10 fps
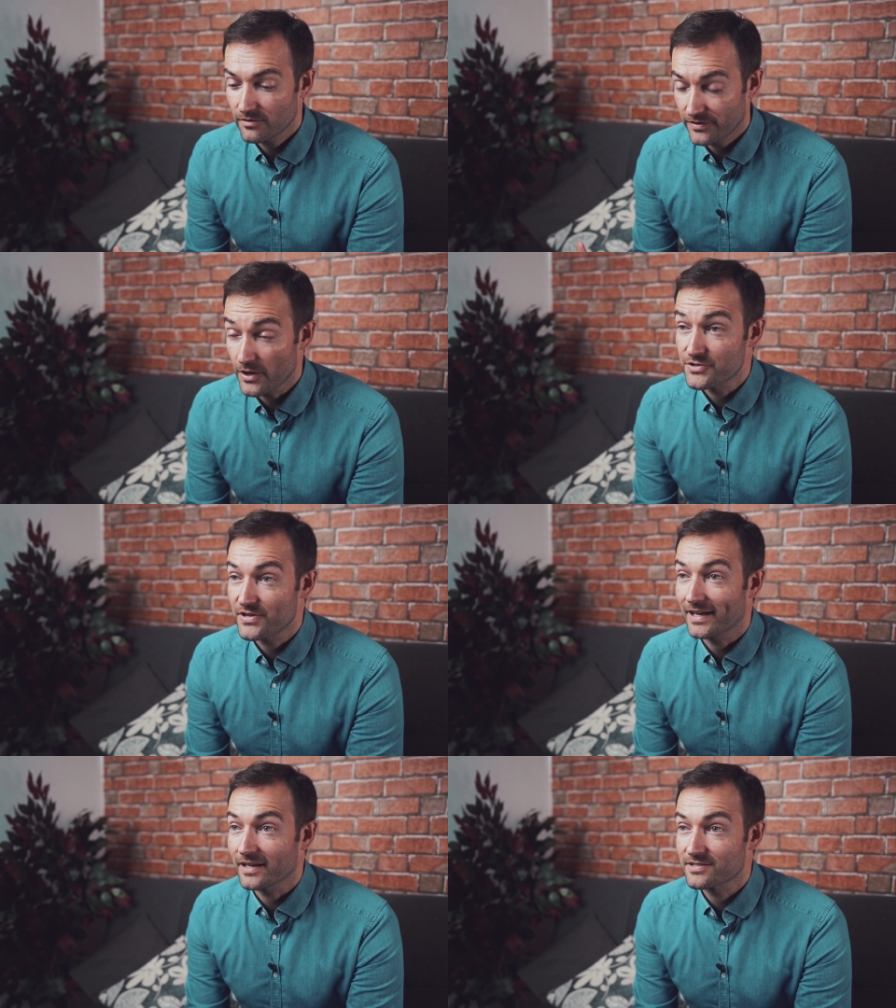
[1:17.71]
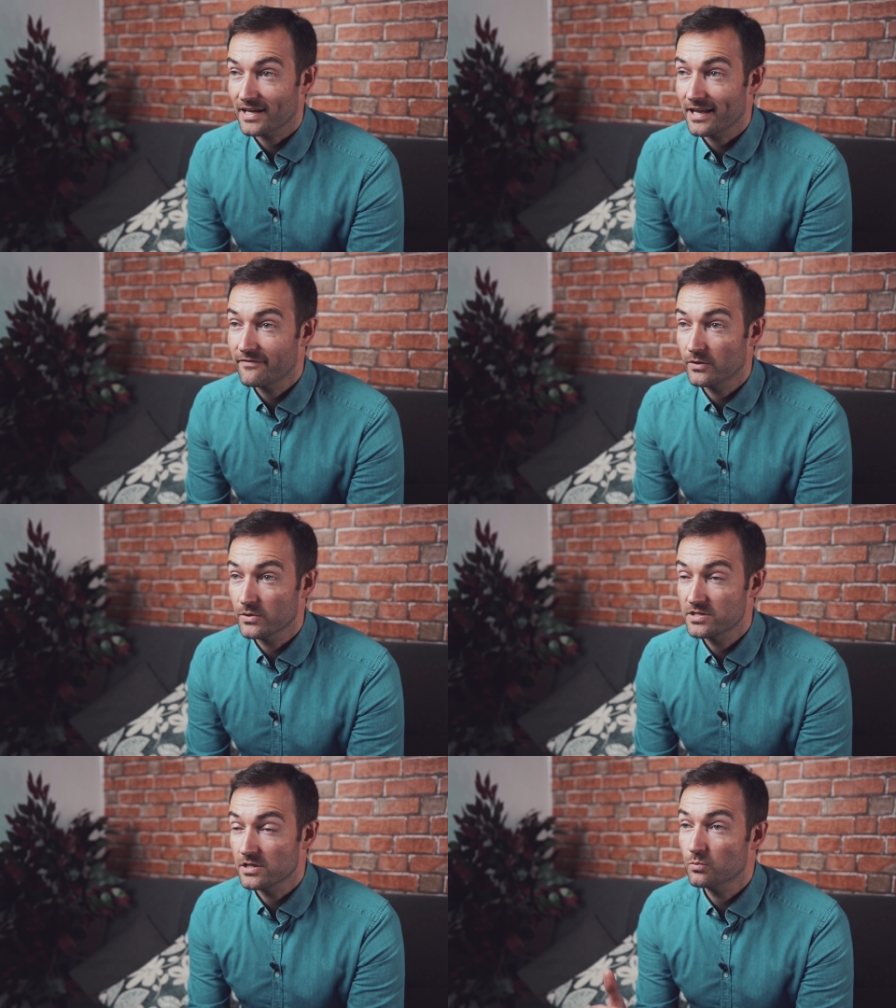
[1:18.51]
those things than if you were
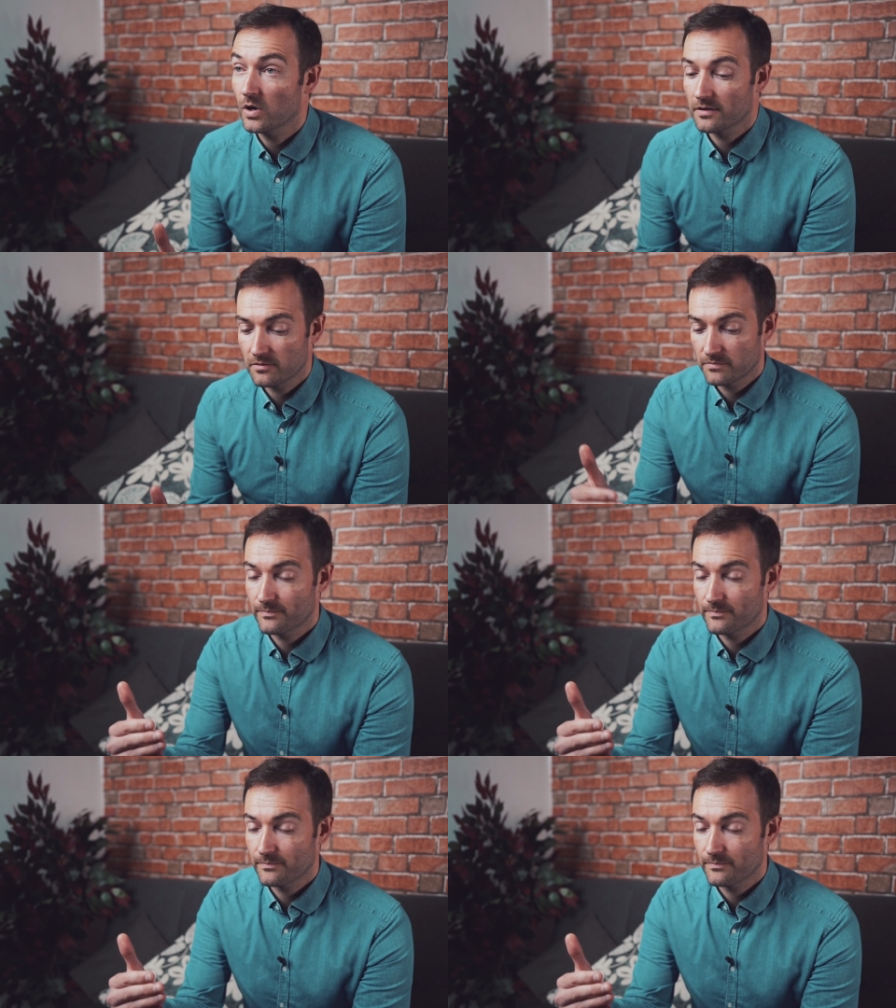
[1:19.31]
to do one